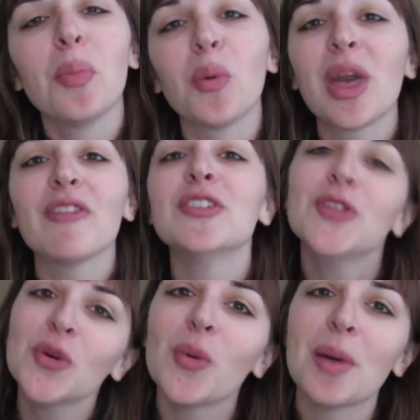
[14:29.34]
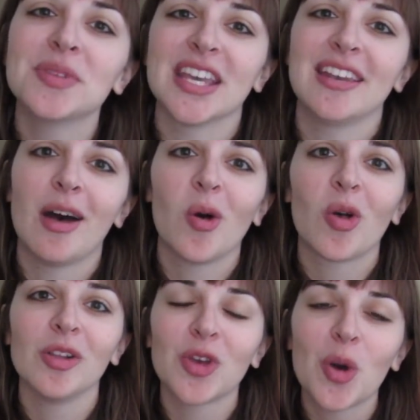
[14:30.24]
but we have a new website now
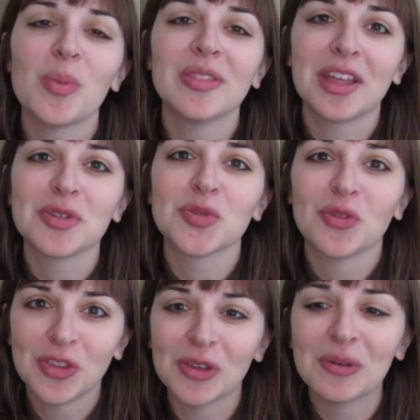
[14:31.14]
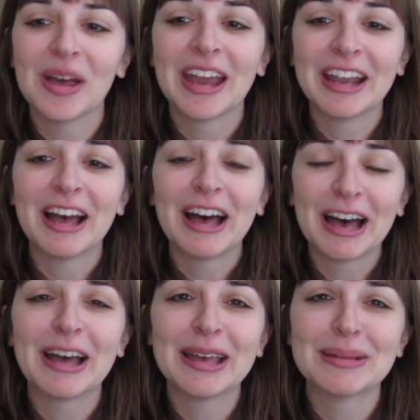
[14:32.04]
called Open Letters Review, and
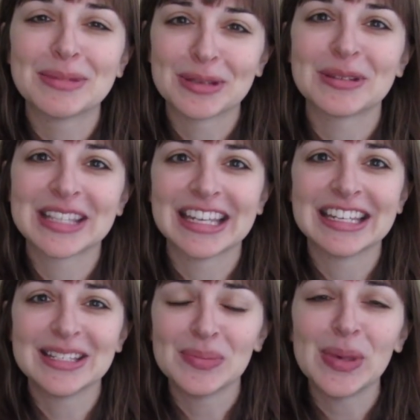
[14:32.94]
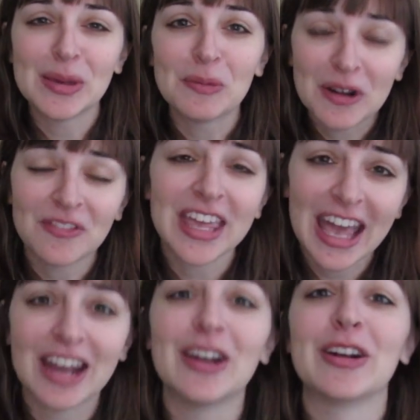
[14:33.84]
I am so excited to be one of the
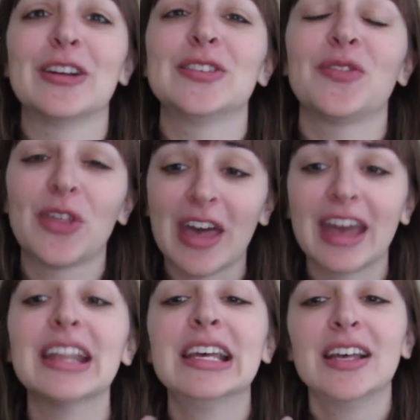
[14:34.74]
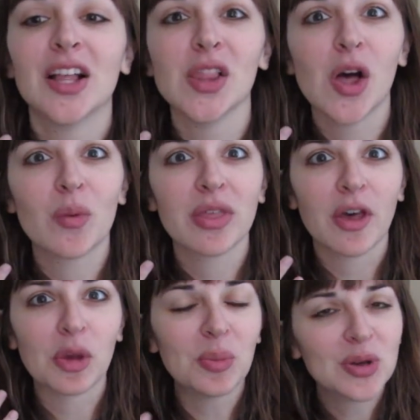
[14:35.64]
editors for that along with
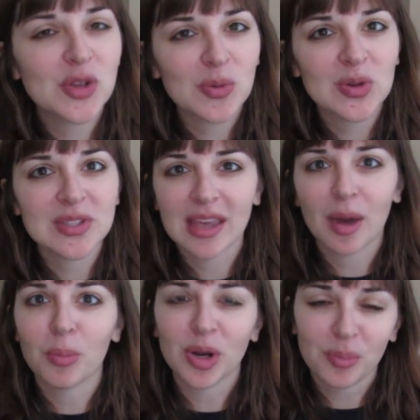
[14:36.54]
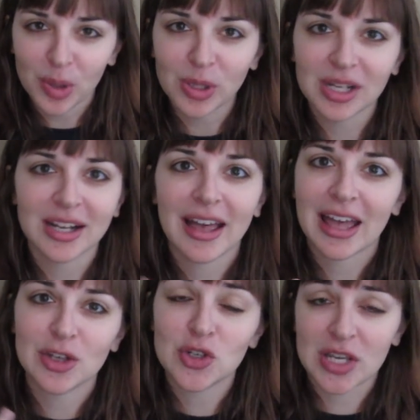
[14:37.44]
other booktubers like Britta Böhler
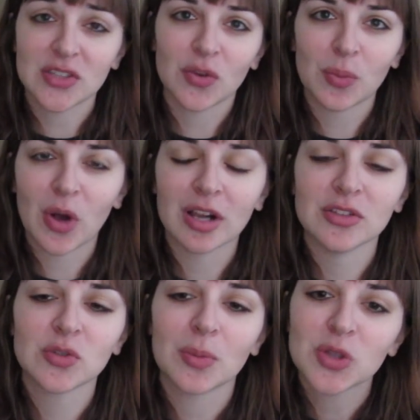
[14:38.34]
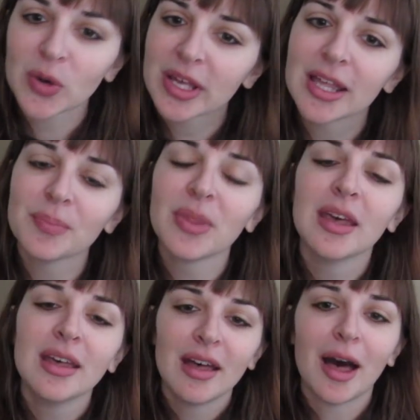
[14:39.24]
and Jess from Garden Scriptorium,
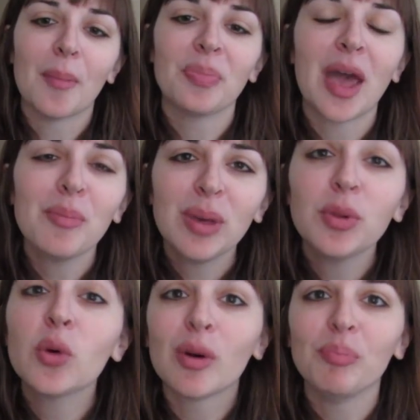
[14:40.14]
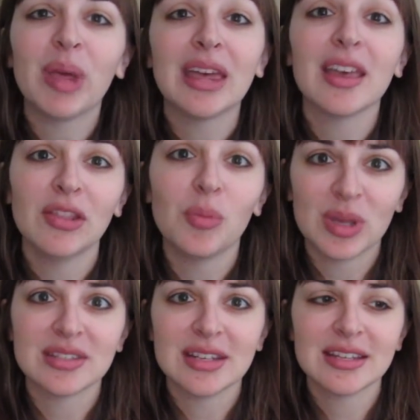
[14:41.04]
um, and people who are big in the
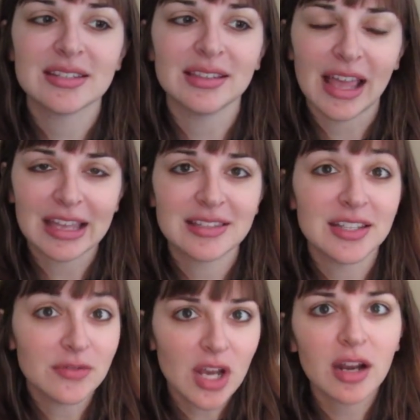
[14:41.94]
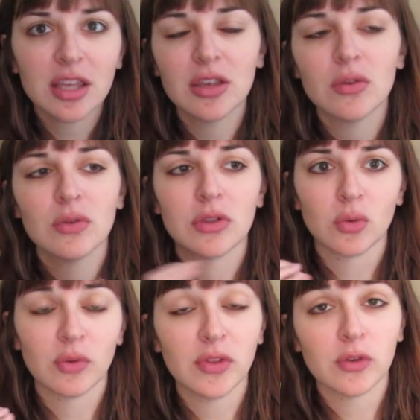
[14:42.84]
business, like Steve Donoghue, the
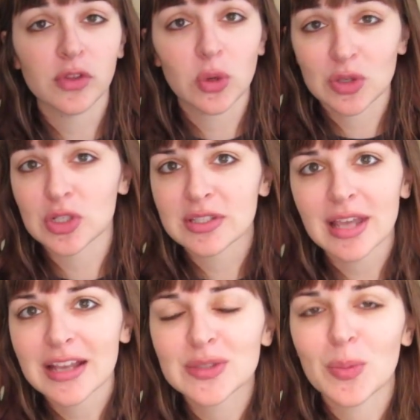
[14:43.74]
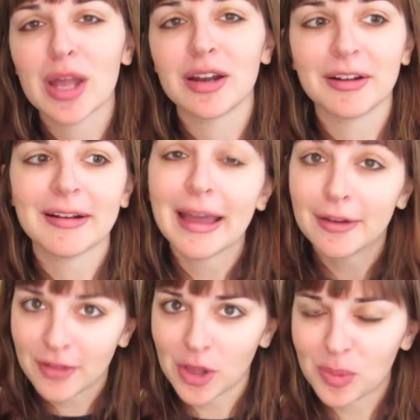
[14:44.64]
reviewer for the Christian Science Monitor
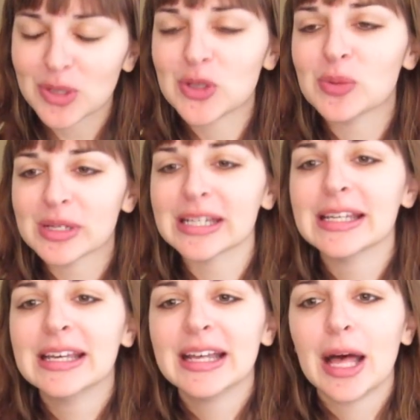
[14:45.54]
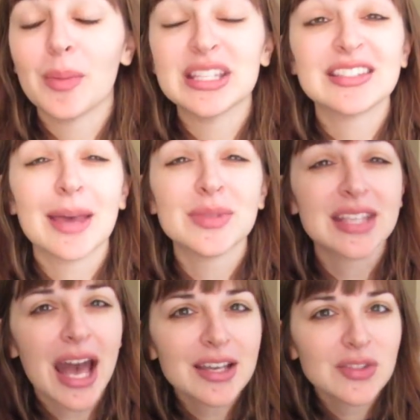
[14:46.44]
and a fellow booktuber, um, and Sam
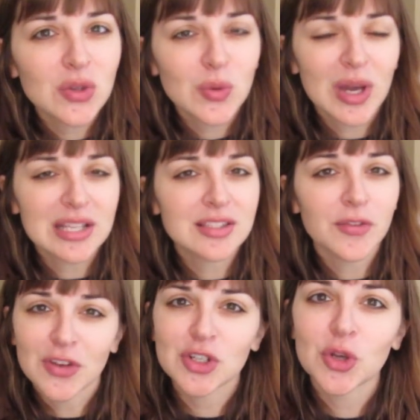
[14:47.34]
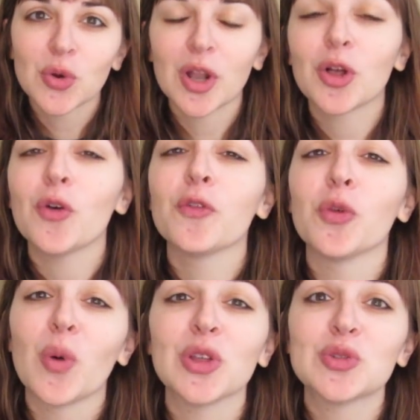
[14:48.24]
Sacks, who writes the Fiction Chronicle for
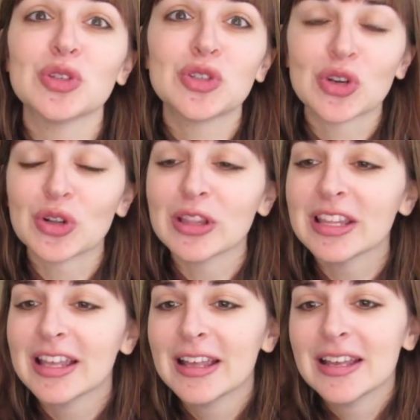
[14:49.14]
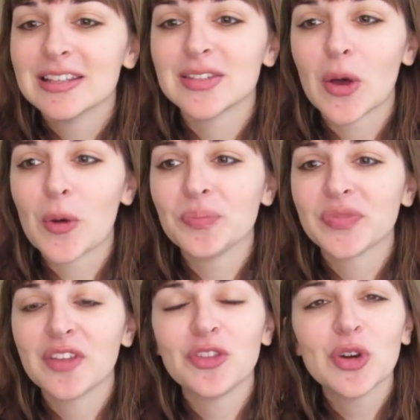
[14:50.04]
the Wall Street Journal. So
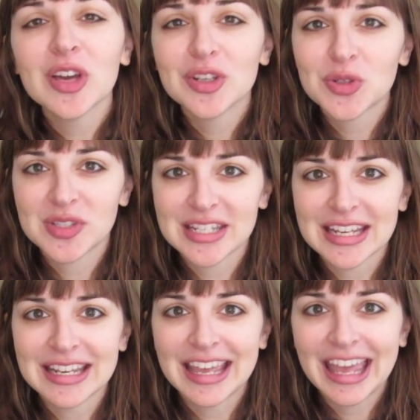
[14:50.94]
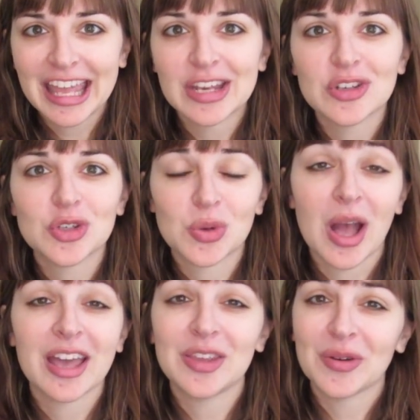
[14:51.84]
if you're interested in
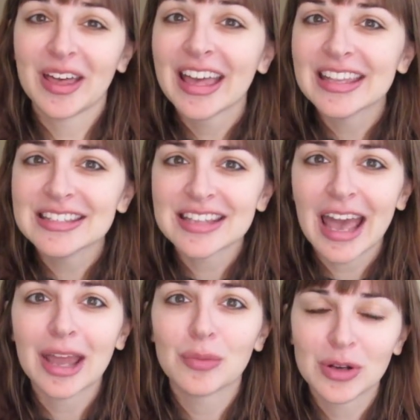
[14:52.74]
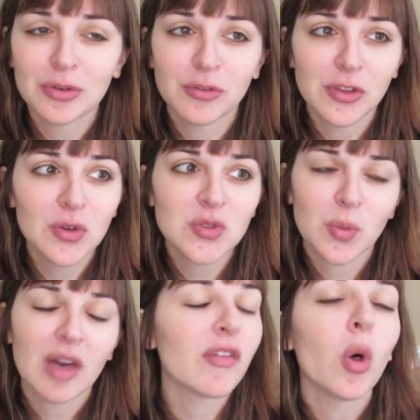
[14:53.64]
trying your hand at written reviews,
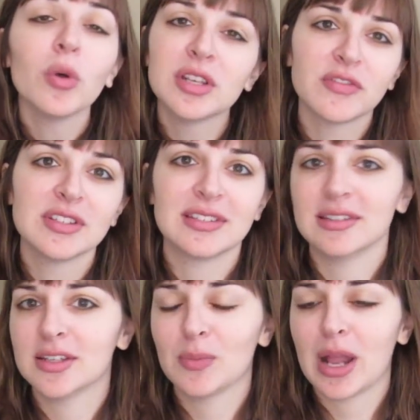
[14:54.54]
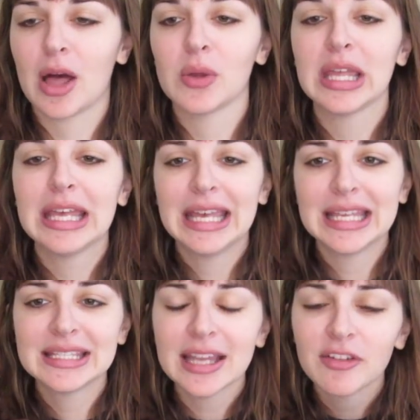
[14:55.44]
we have a whole different system now.
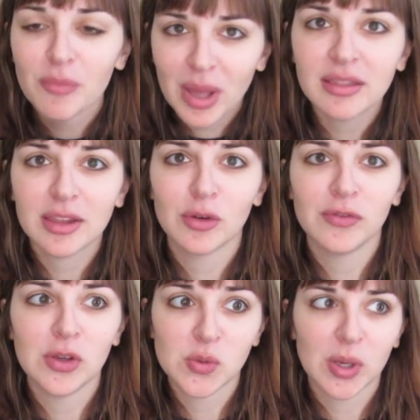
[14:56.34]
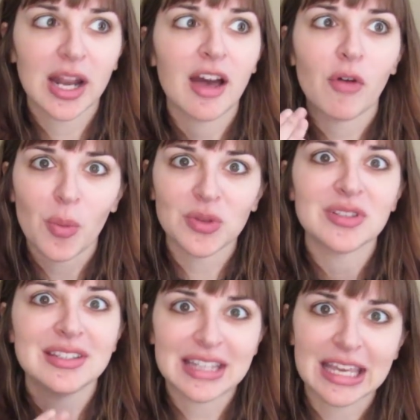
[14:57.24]
Instead of monthly reviews, we're going to have almost
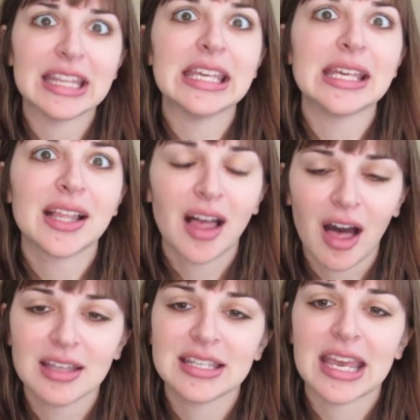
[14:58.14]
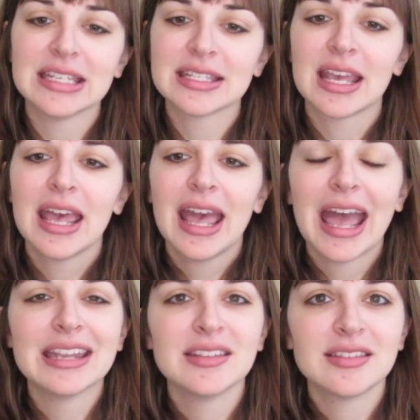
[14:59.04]
daily content.
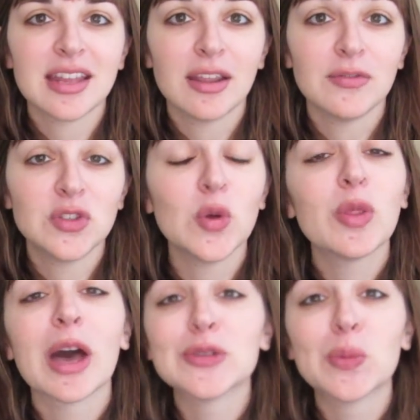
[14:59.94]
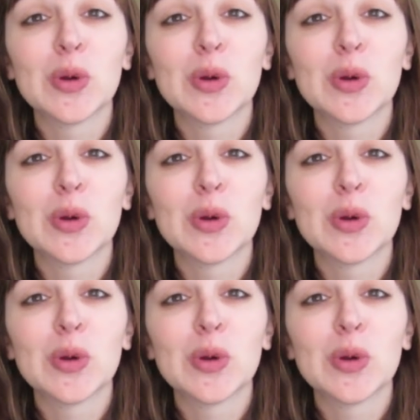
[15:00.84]
And instead of 2,000